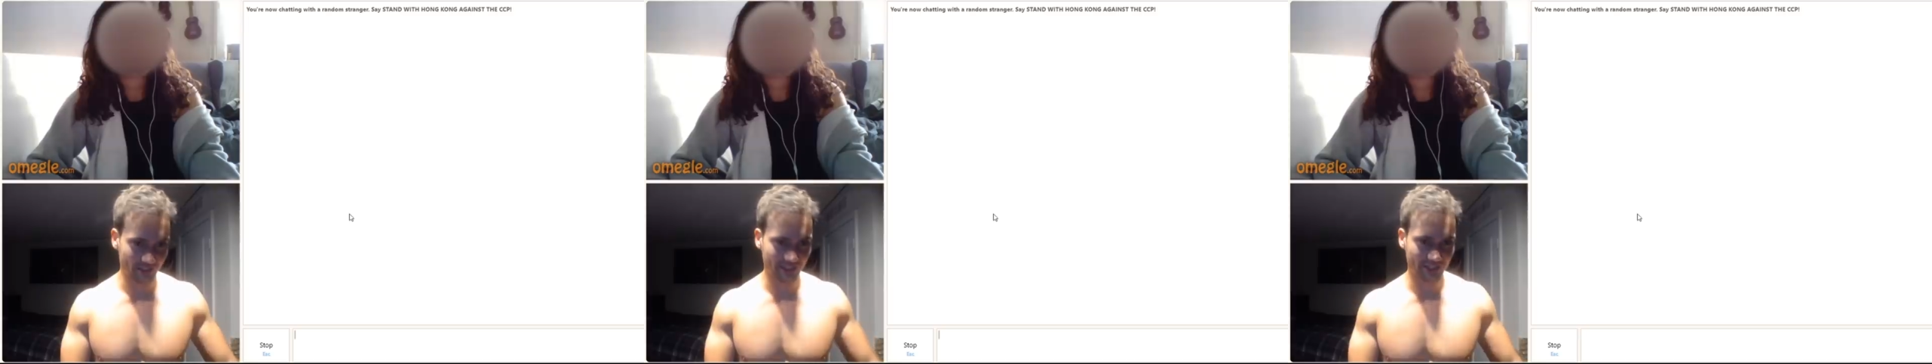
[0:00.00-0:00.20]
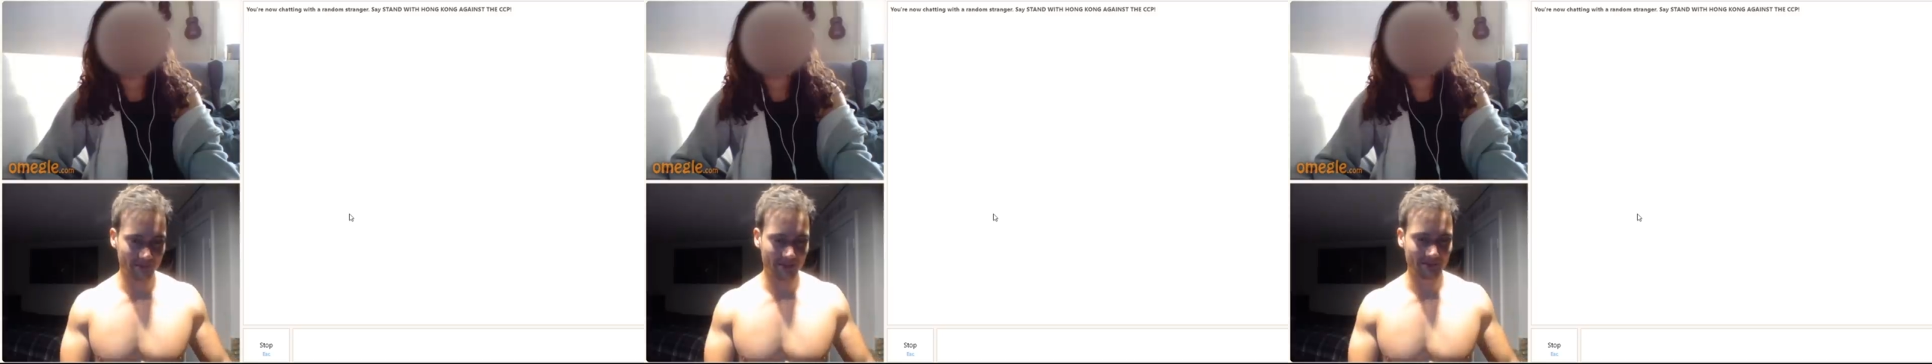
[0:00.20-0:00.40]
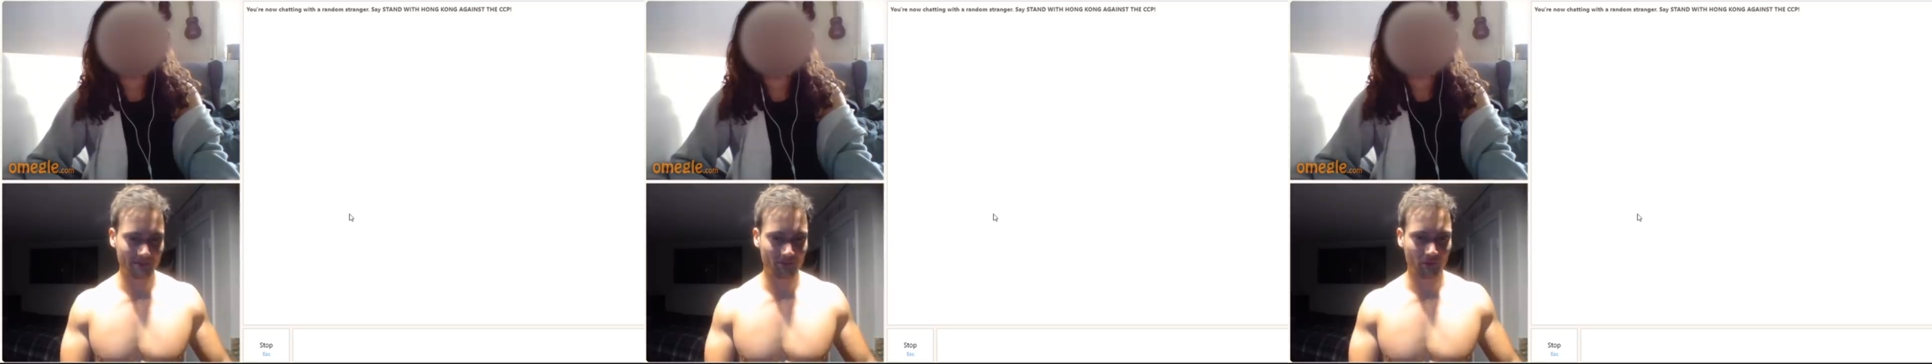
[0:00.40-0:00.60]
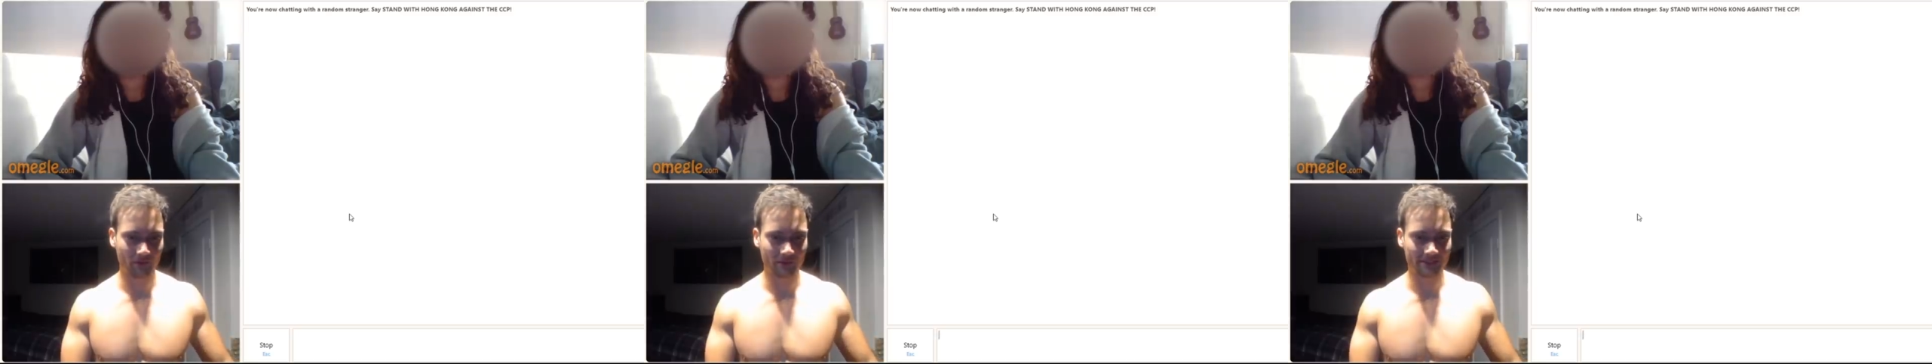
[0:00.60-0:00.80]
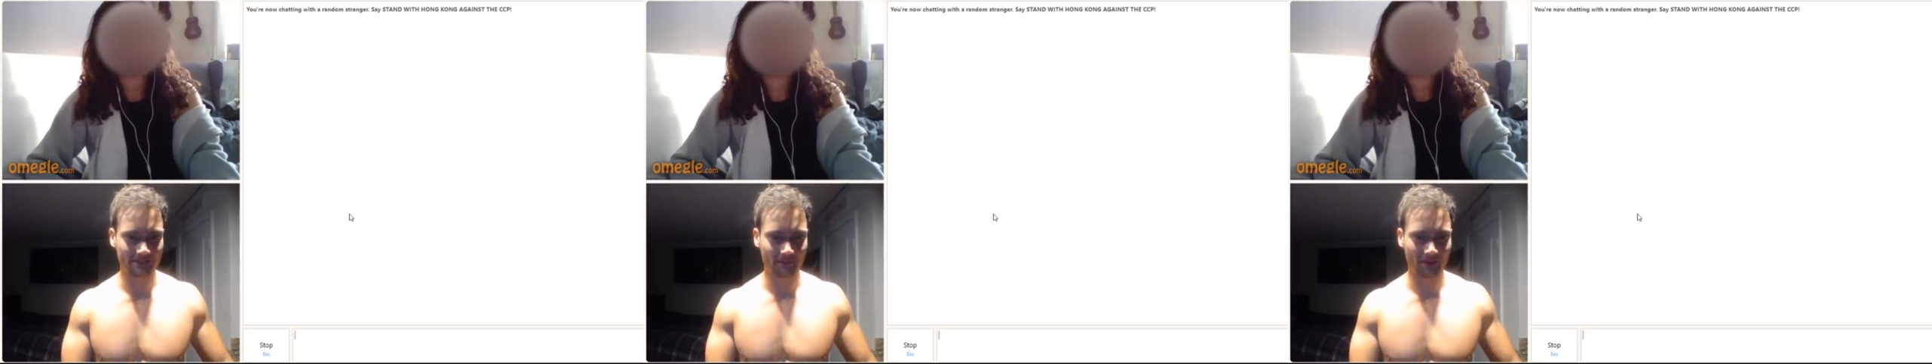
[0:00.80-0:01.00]
really gonna make me
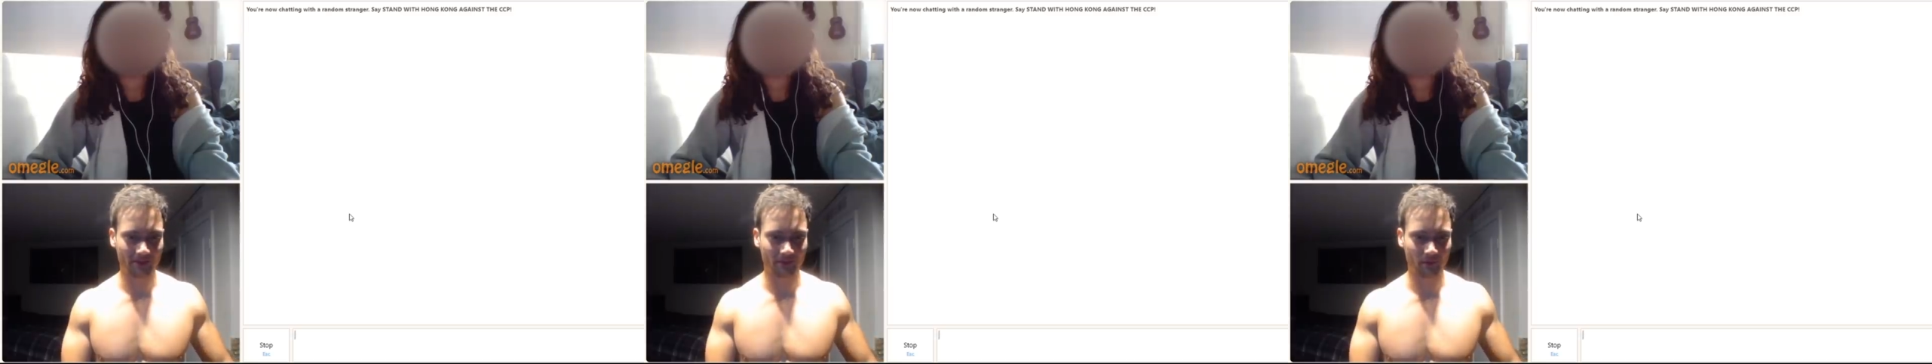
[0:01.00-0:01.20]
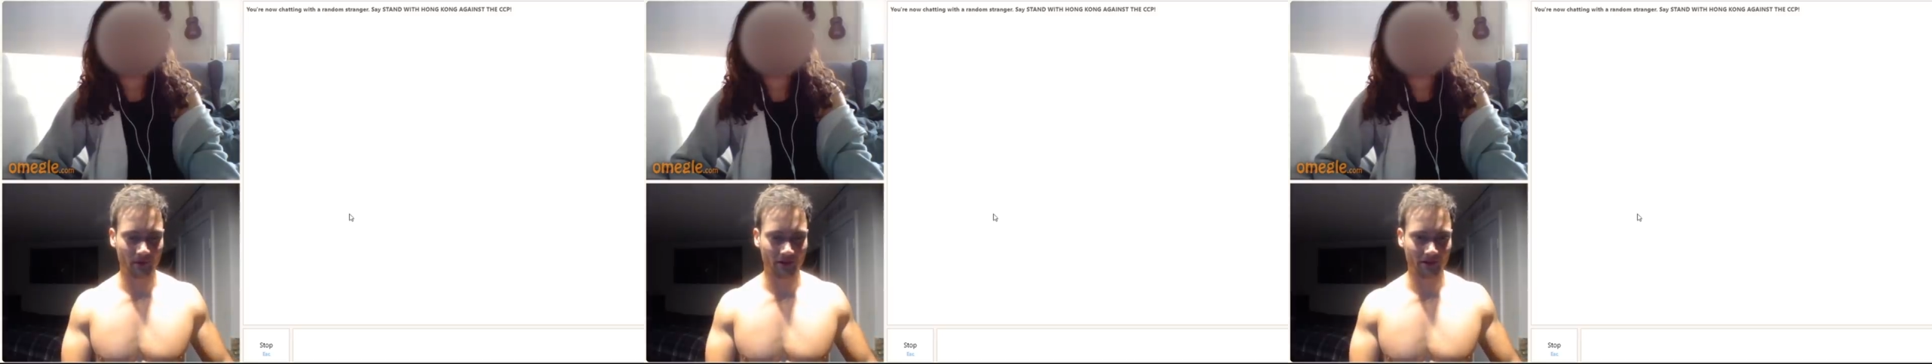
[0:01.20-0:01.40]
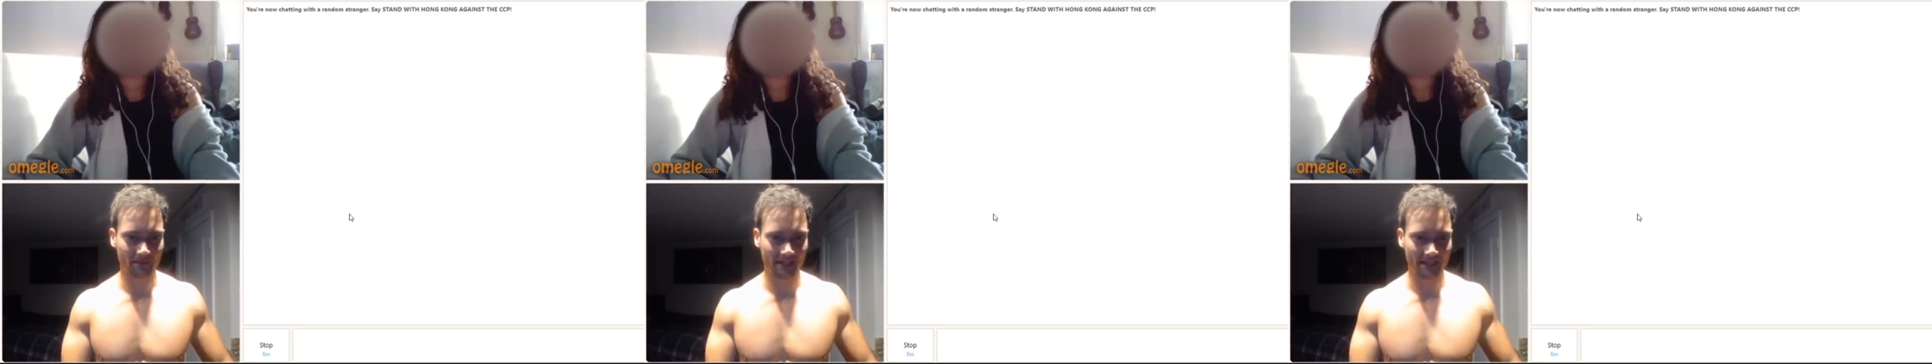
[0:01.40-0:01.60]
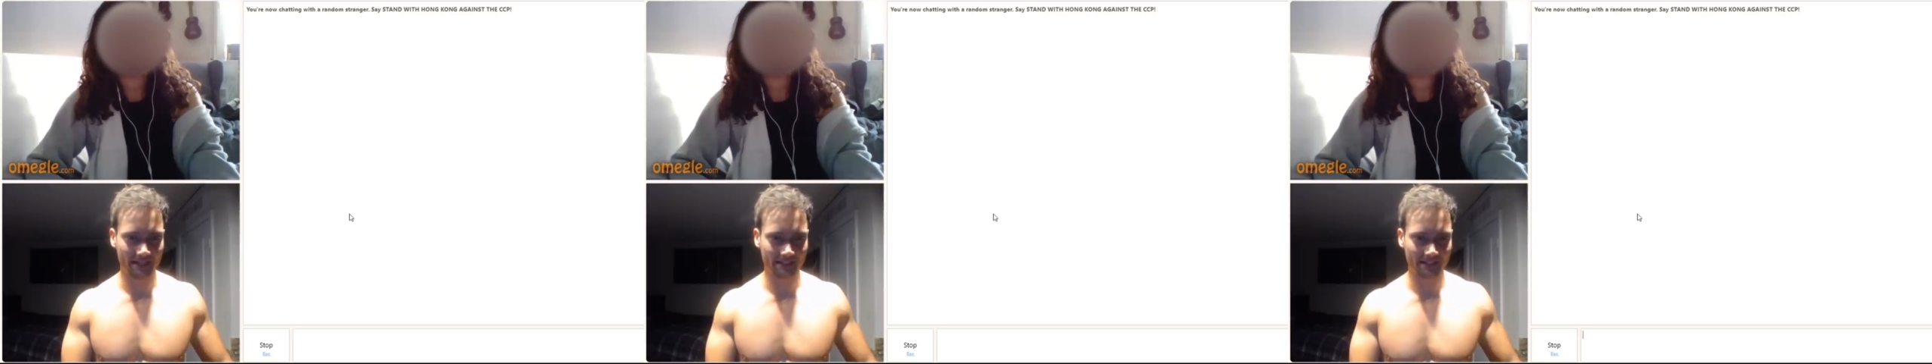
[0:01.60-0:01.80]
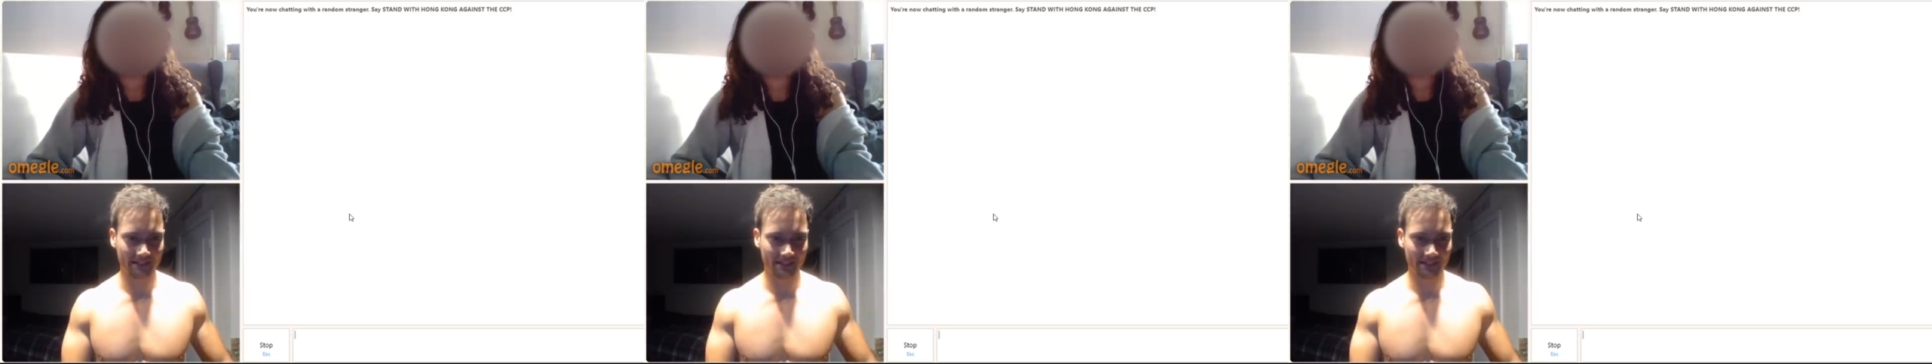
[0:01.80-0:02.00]
pour this bottle of water on my head?